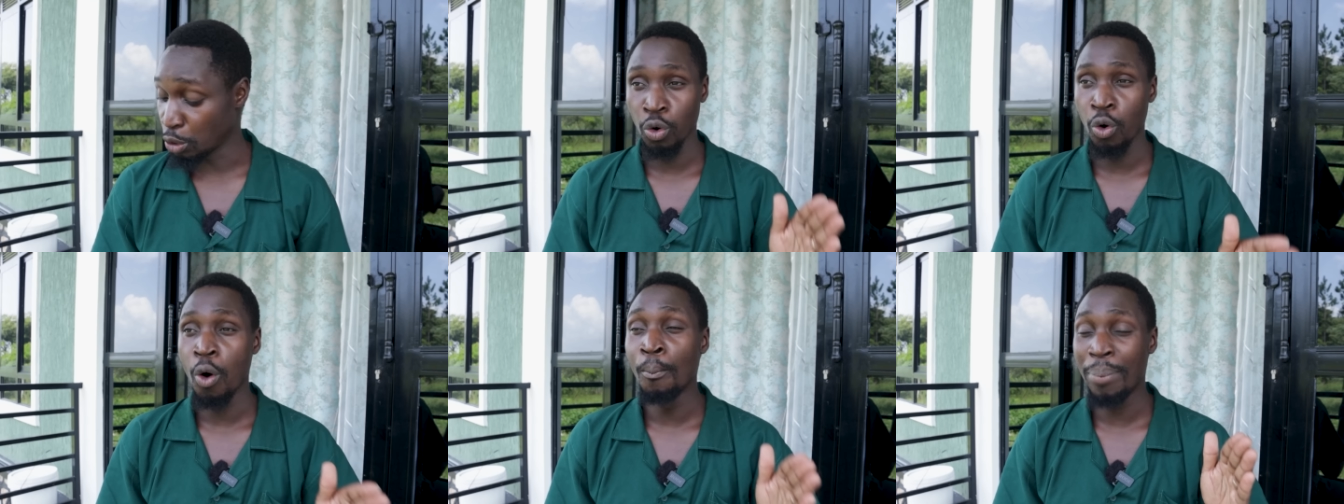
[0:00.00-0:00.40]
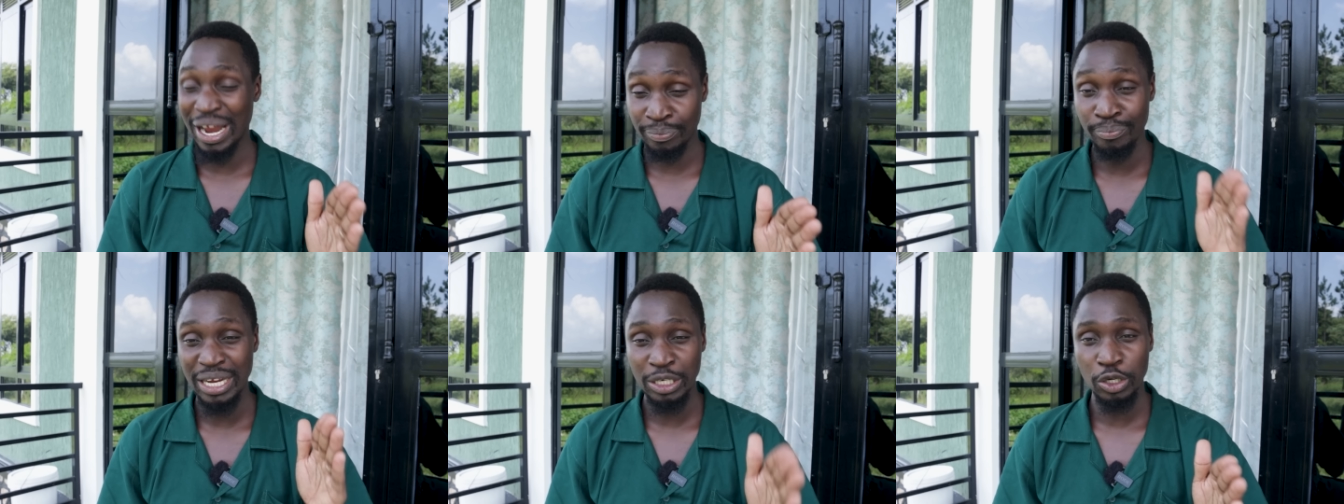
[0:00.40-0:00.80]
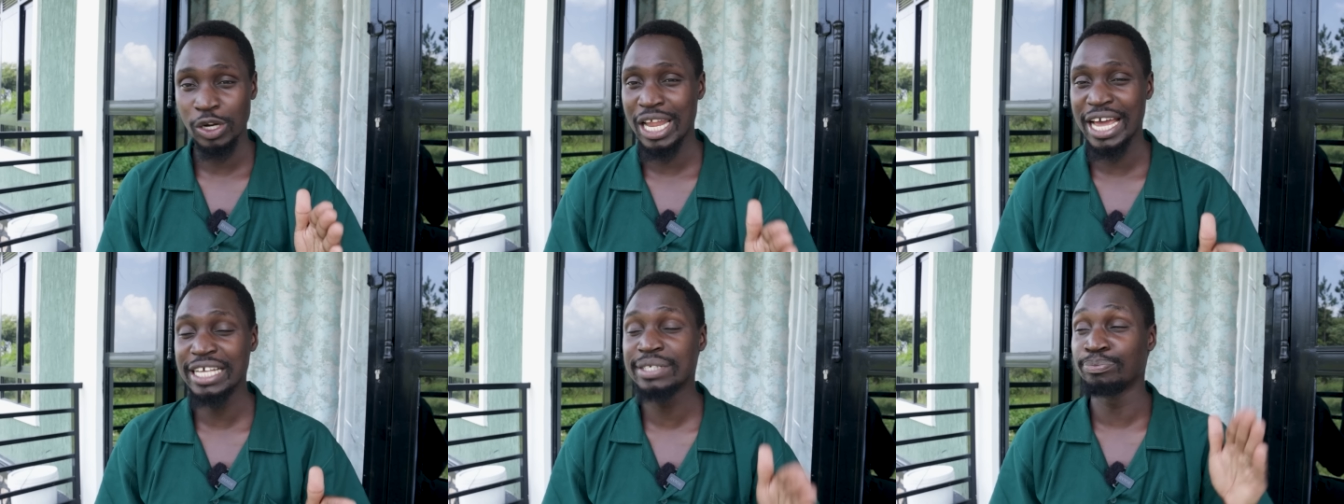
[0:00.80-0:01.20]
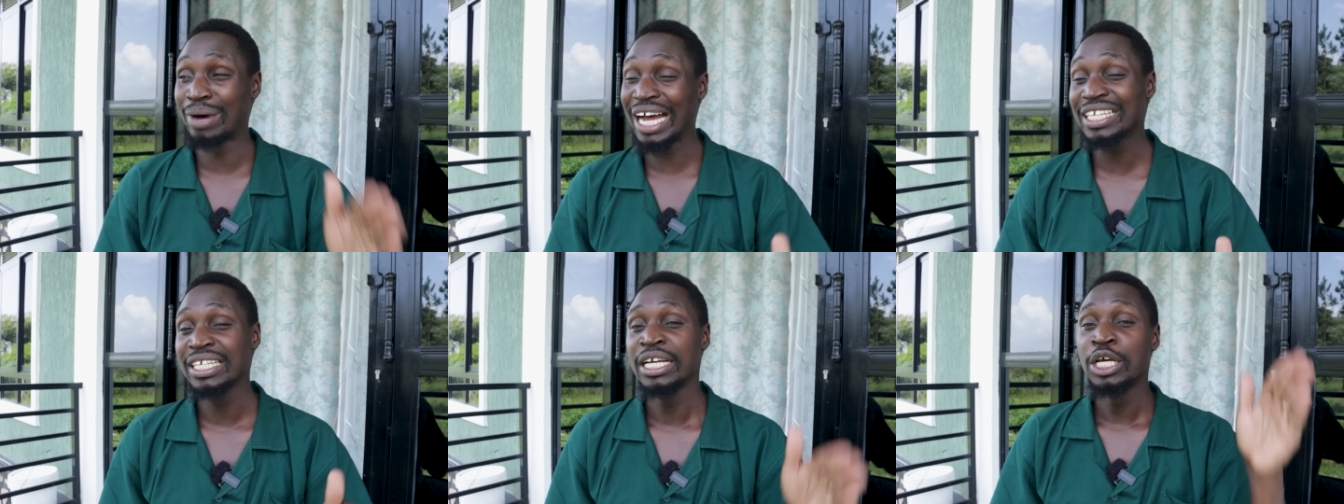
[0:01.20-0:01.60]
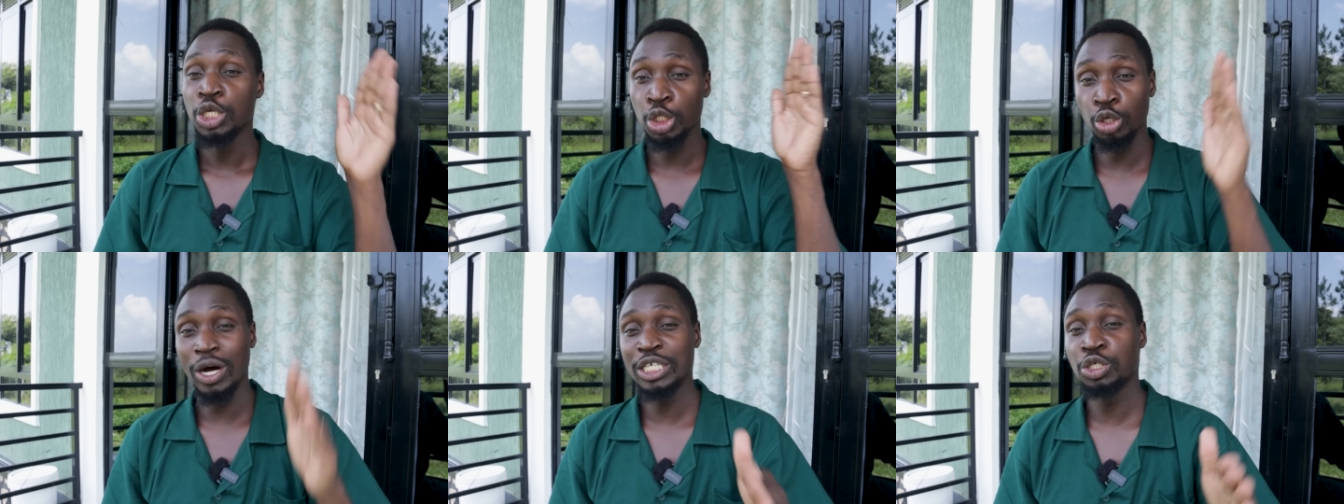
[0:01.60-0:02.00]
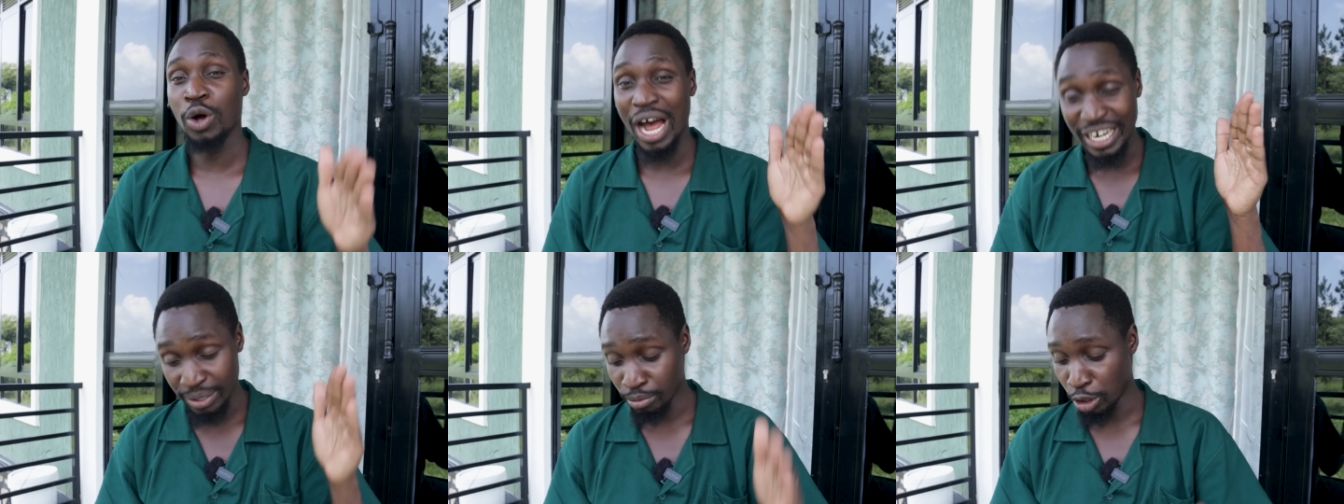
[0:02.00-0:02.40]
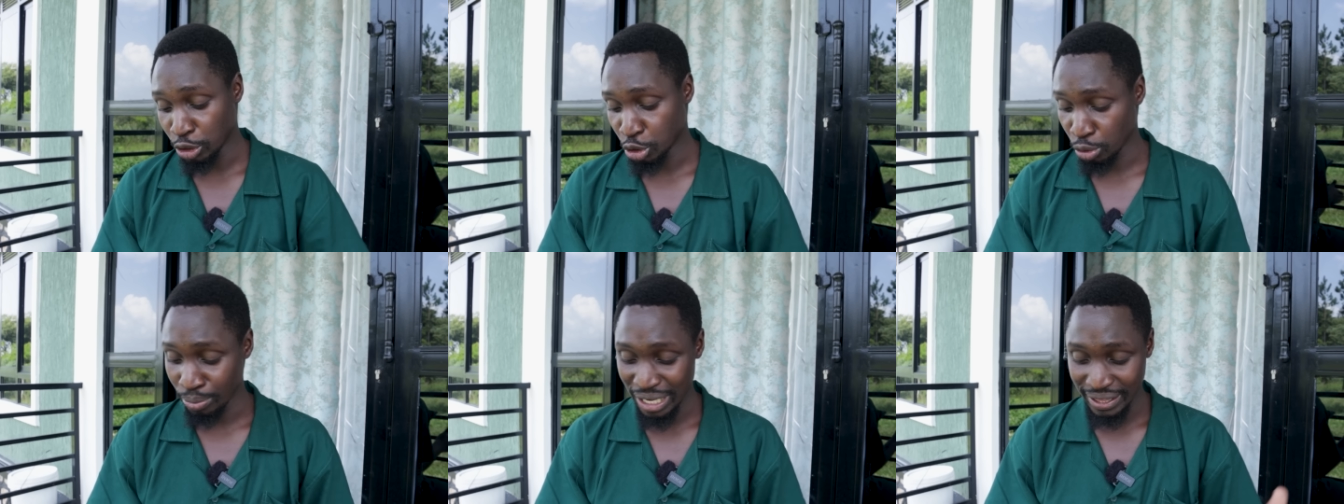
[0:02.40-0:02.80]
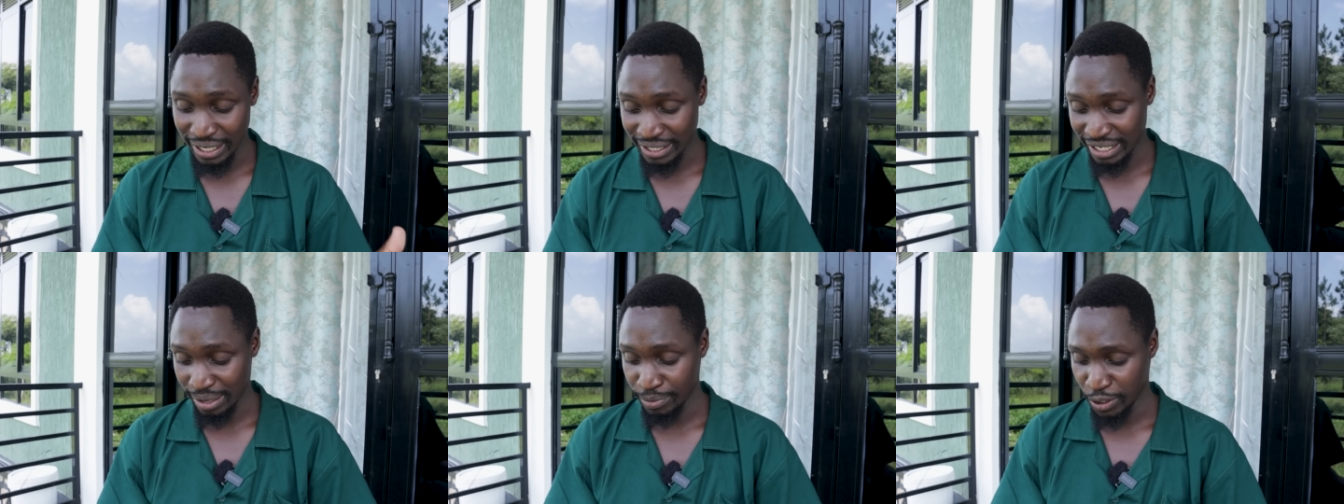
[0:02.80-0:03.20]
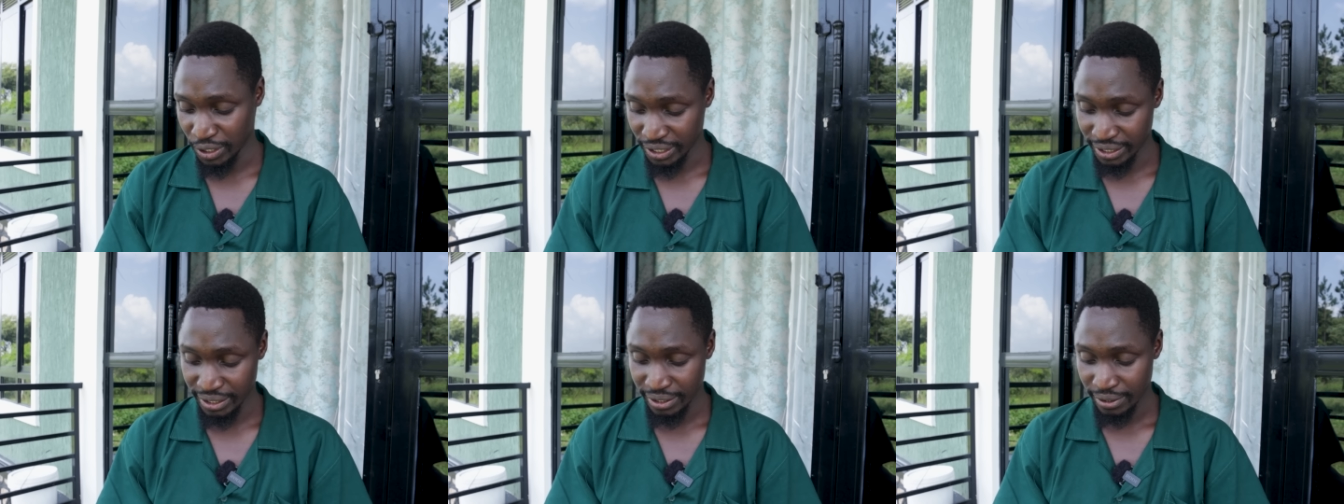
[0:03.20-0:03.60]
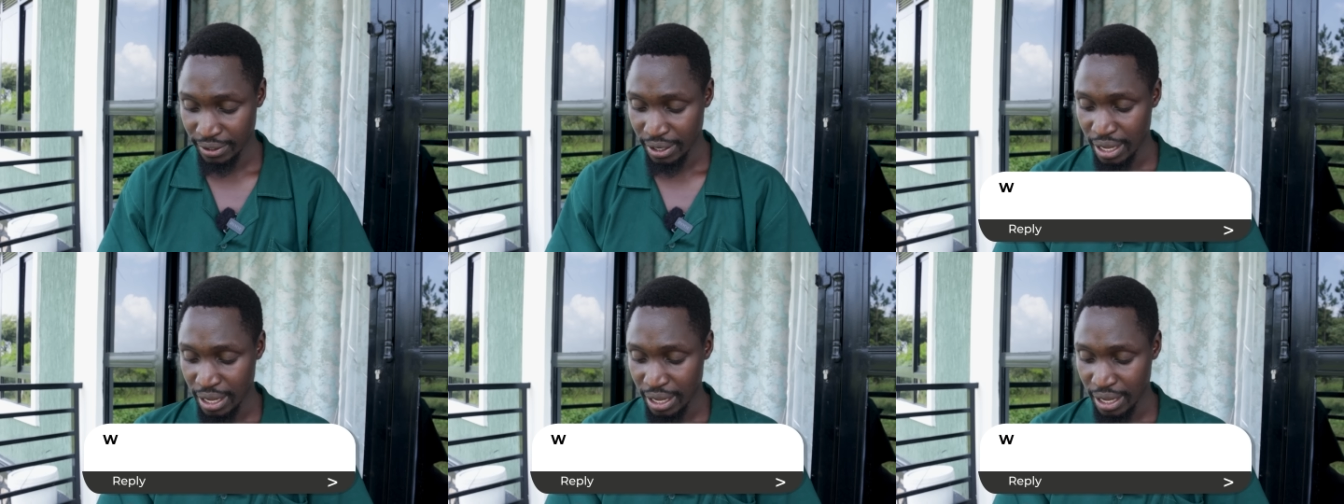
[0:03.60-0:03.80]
to compartmentalize, but you don't want your animals to be in the same unit.